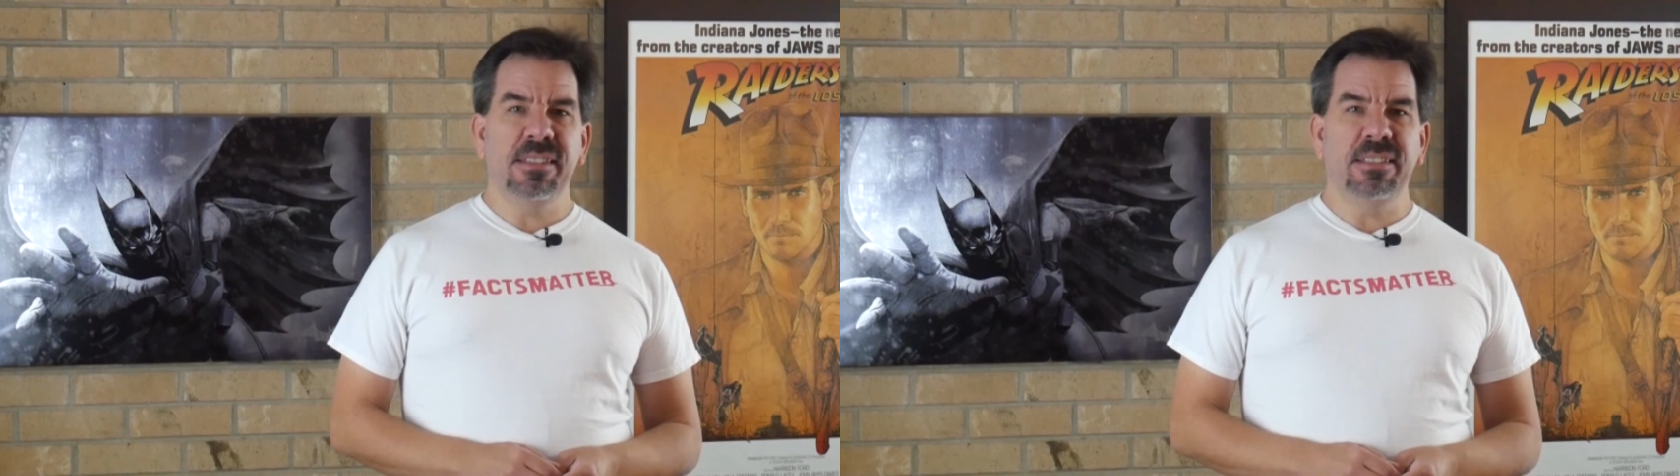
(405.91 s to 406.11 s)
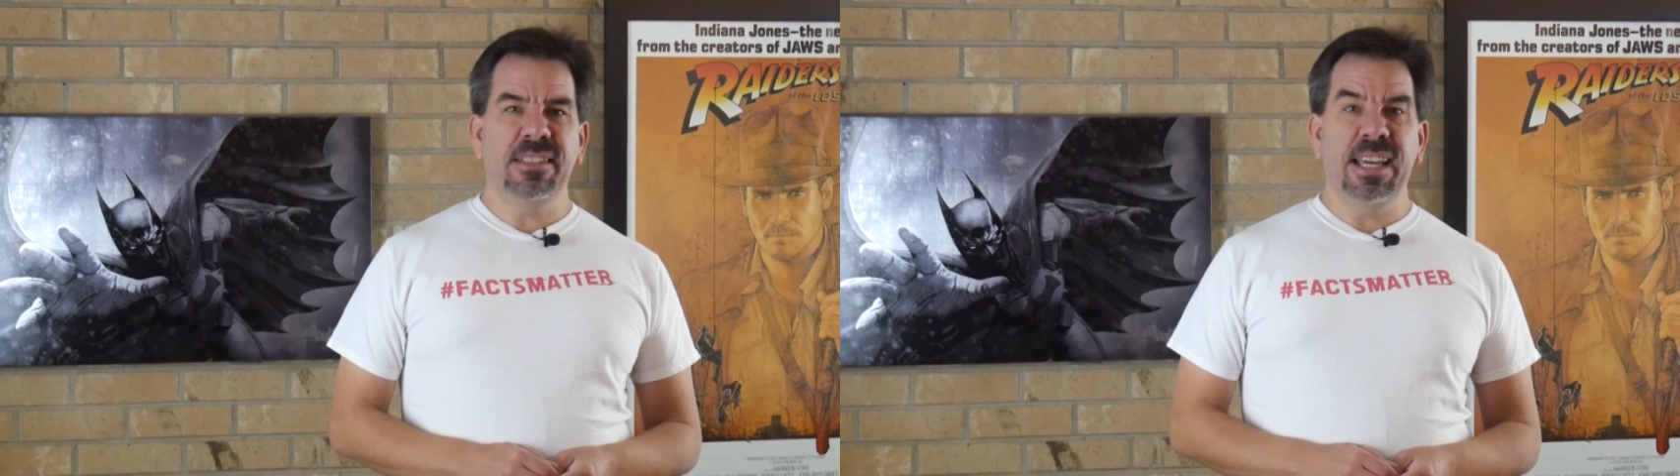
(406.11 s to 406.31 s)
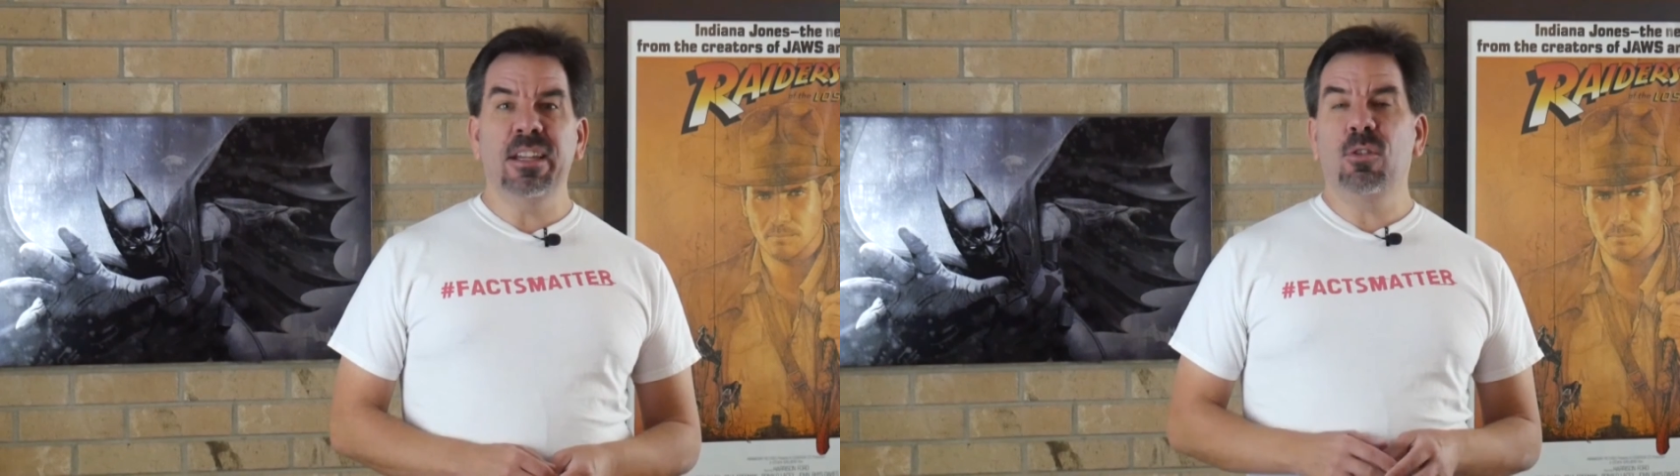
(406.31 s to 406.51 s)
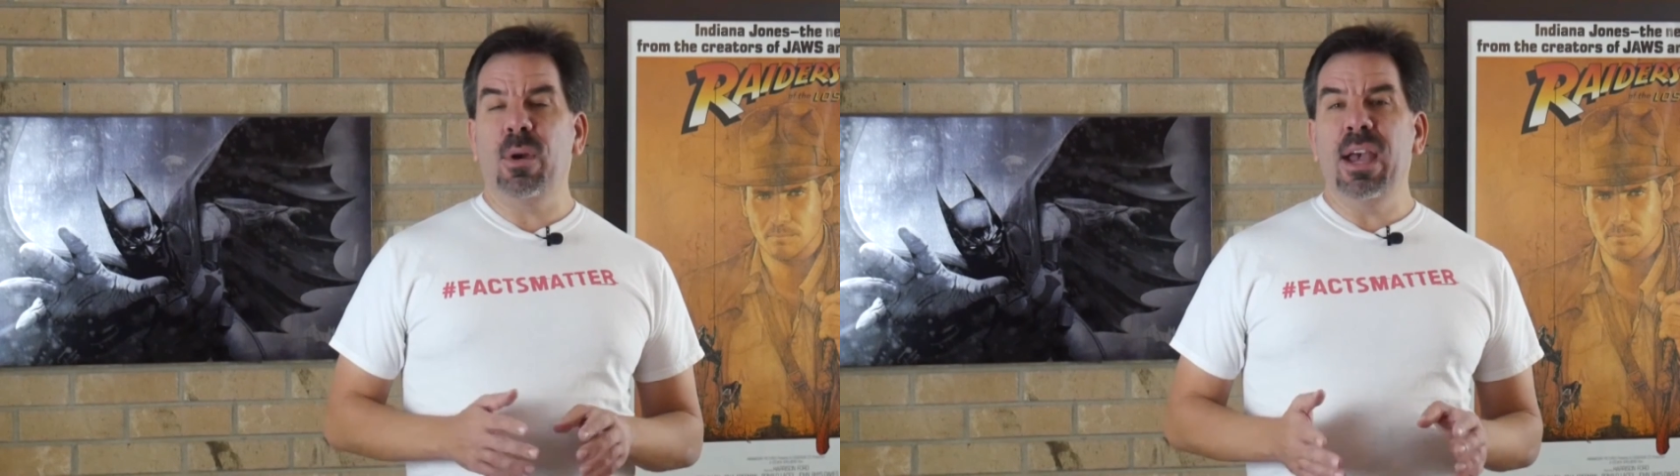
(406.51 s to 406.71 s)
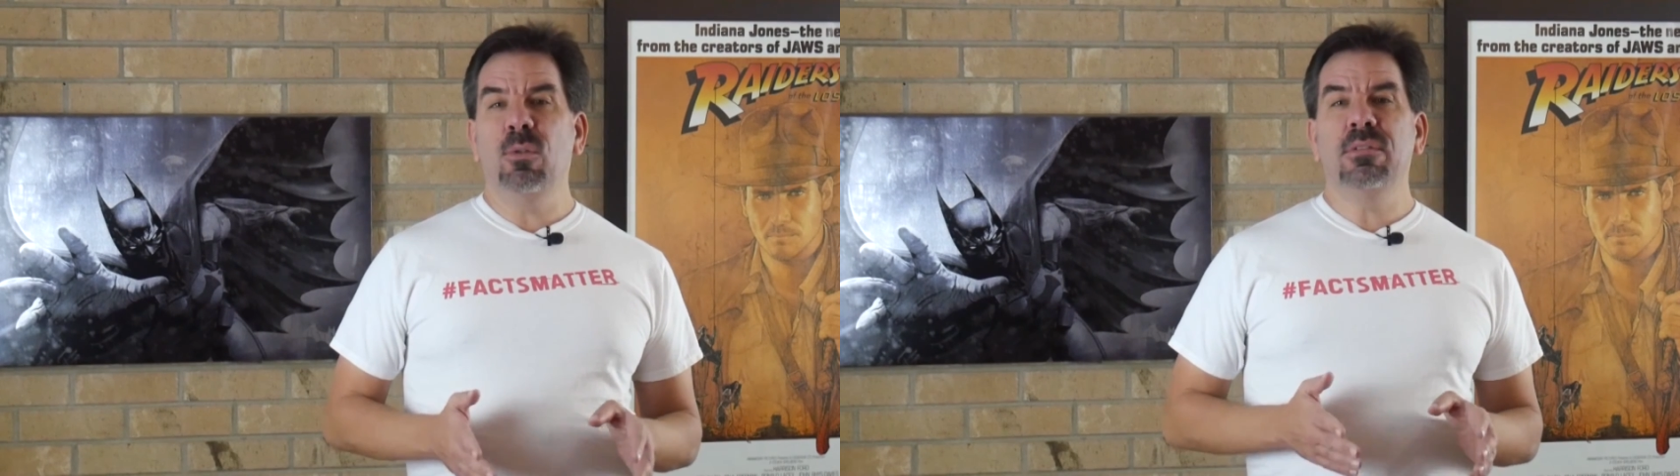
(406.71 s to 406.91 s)
and get a
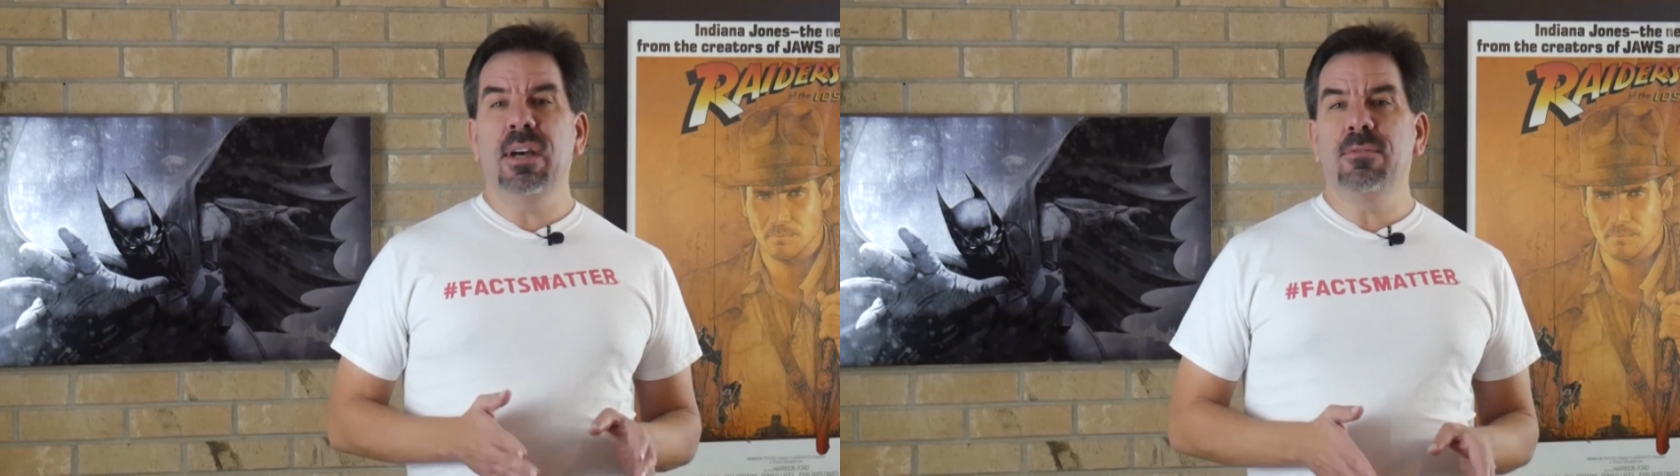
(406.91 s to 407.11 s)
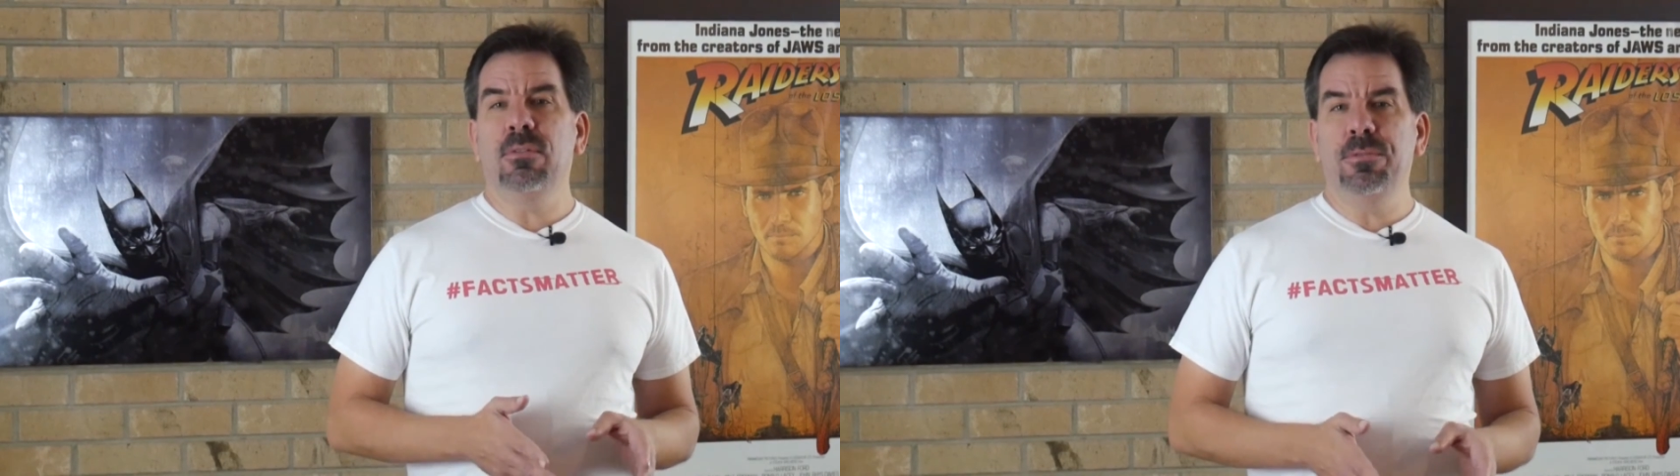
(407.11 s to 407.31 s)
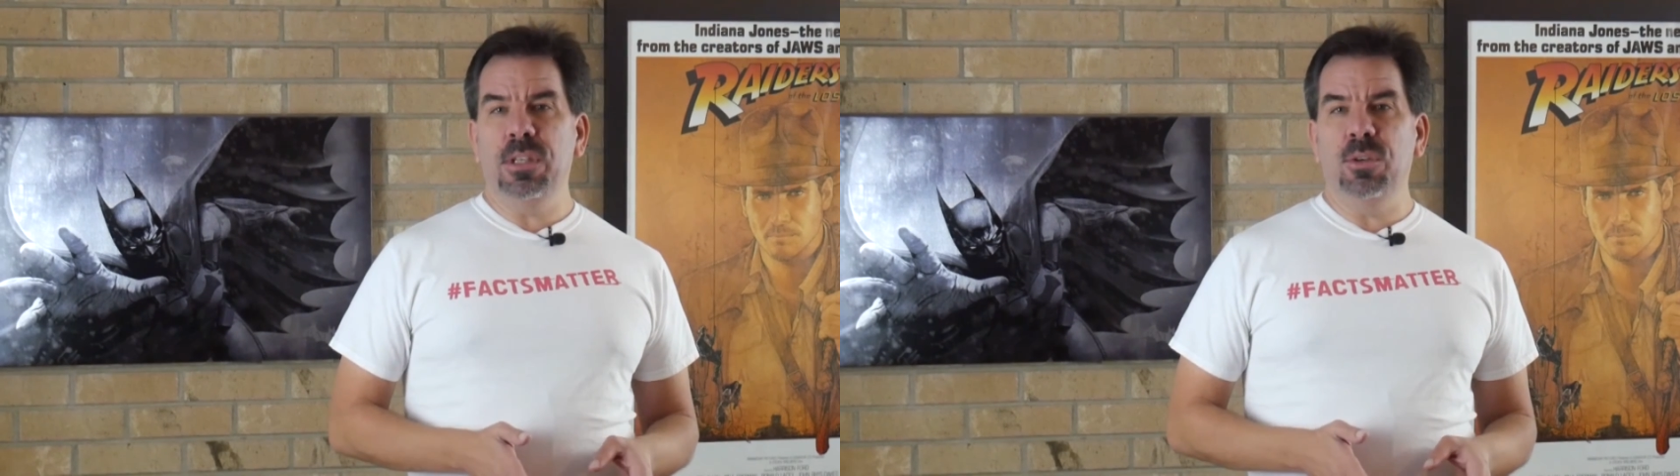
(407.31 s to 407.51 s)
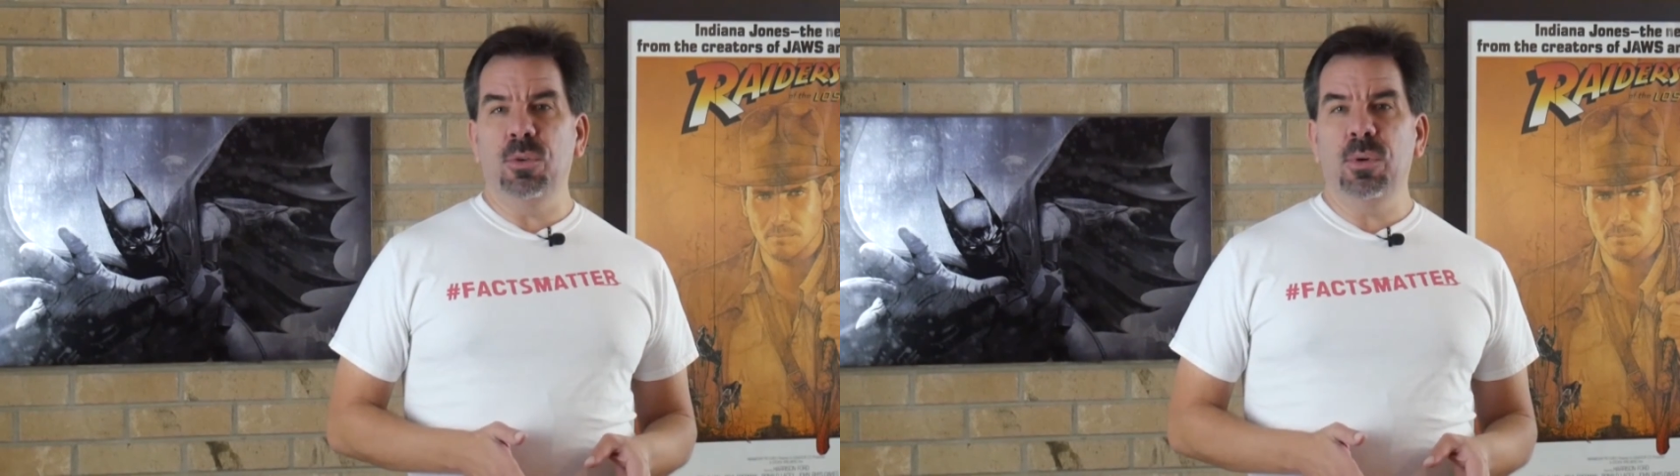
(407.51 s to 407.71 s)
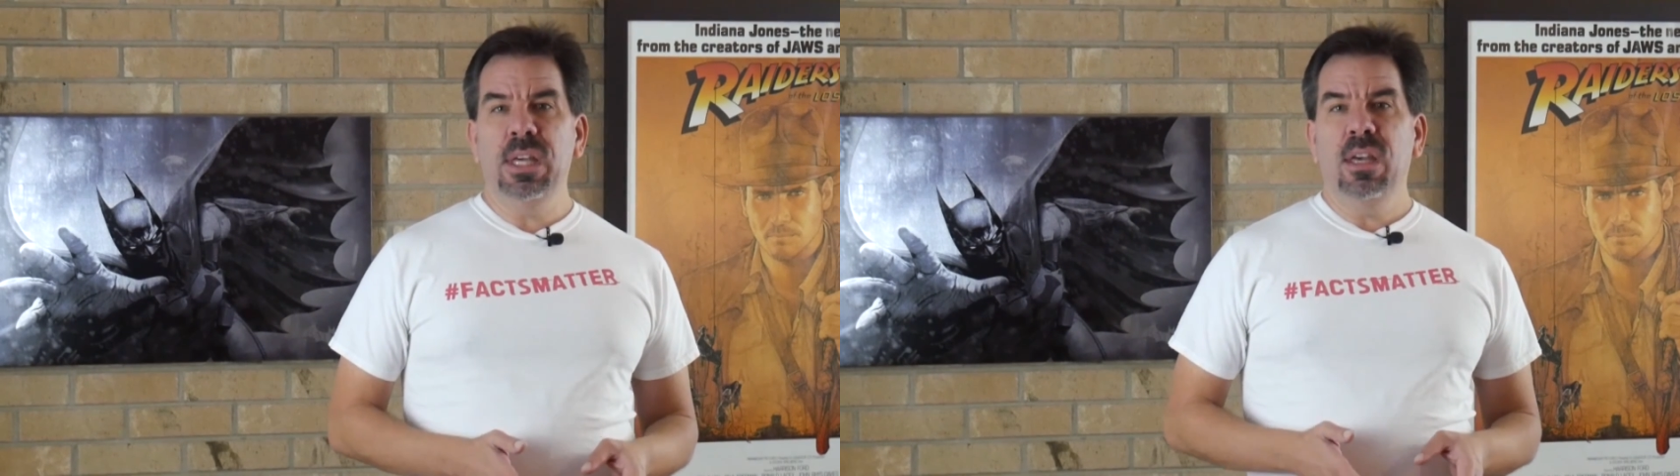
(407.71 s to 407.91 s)
ground-level
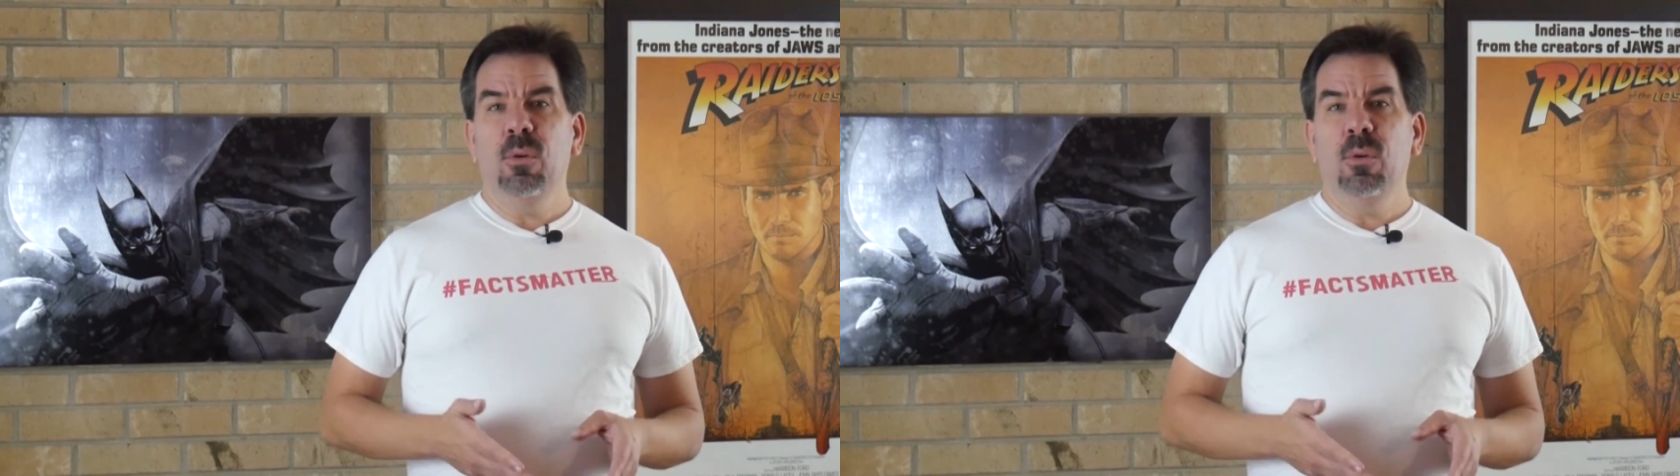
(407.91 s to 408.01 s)
view